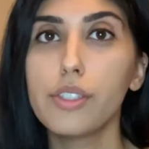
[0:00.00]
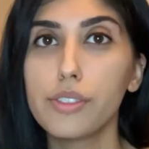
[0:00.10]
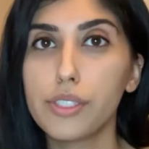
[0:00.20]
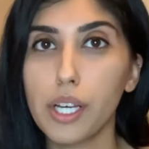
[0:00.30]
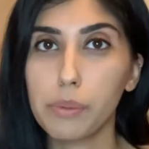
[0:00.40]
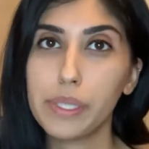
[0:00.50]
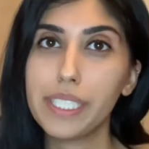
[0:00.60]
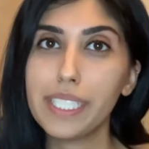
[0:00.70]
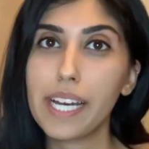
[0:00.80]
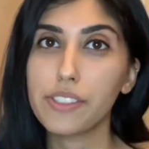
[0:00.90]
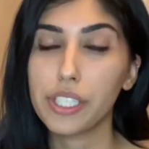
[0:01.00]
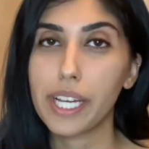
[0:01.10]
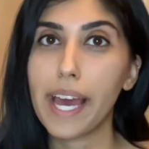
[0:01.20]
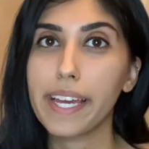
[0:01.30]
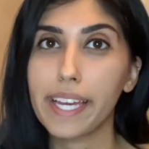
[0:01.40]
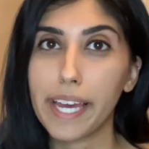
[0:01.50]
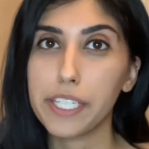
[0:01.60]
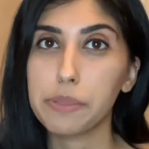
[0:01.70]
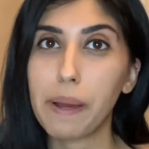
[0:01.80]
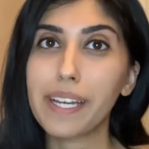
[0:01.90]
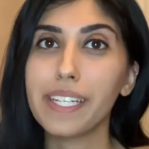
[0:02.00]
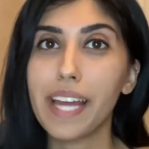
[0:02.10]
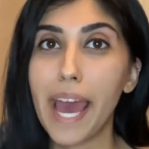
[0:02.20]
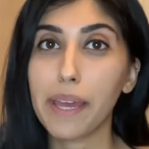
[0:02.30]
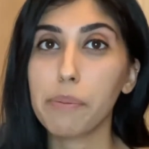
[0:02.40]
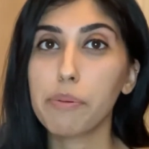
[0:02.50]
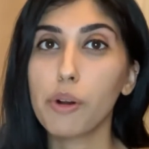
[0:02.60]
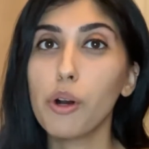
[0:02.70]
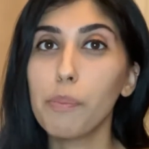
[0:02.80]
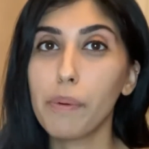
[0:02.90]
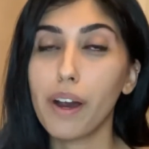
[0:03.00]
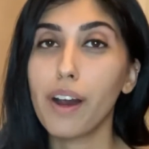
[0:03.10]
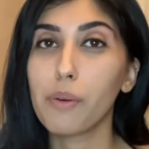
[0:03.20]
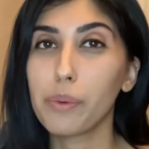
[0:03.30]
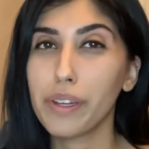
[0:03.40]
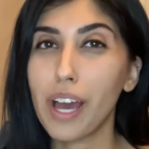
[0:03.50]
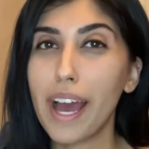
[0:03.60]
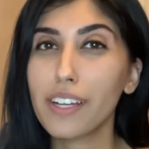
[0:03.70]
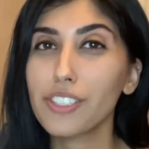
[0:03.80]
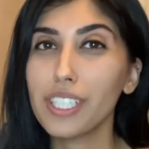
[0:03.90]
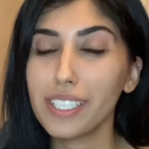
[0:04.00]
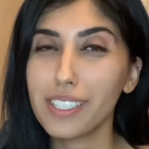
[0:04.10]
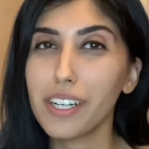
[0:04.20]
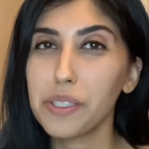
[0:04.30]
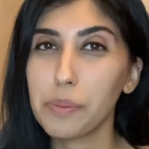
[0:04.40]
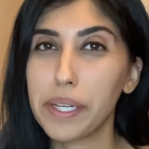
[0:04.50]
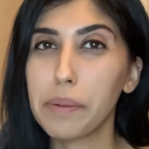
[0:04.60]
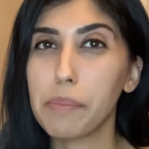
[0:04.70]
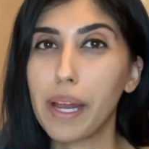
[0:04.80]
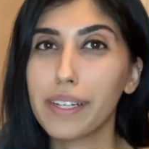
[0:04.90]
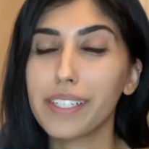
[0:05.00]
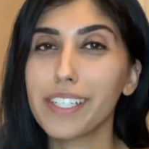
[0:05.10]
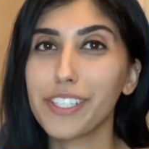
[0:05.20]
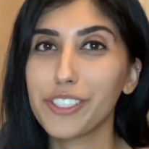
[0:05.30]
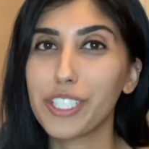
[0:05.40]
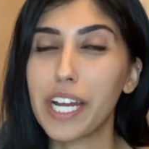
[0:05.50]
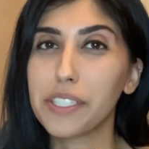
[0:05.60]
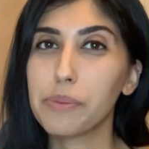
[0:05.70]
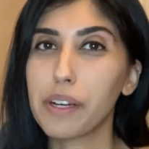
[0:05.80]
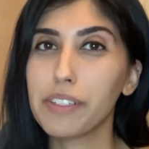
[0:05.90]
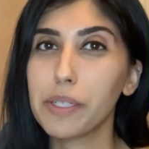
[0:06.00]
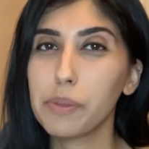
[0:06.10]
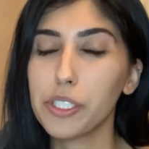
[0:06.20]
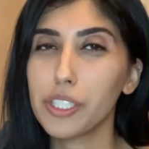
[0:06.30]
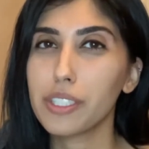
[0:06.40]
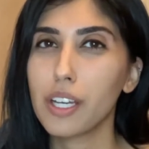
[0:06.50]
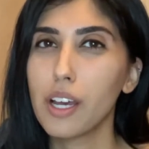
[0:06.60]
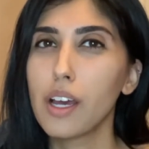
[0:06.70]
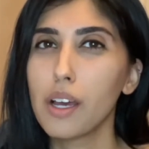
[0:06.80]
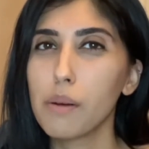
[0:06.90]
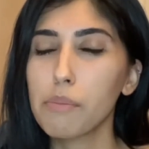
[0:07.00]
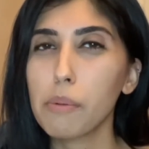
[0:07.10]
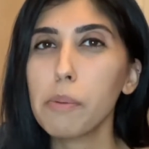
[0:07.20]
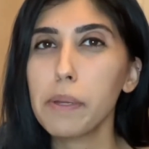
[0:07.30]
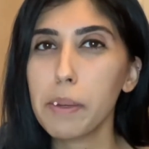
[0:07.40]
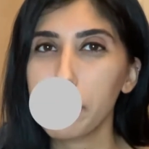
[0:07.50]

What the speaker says: So we did actually get engaged back in April, but we actually started wedding planning in January, which is probably a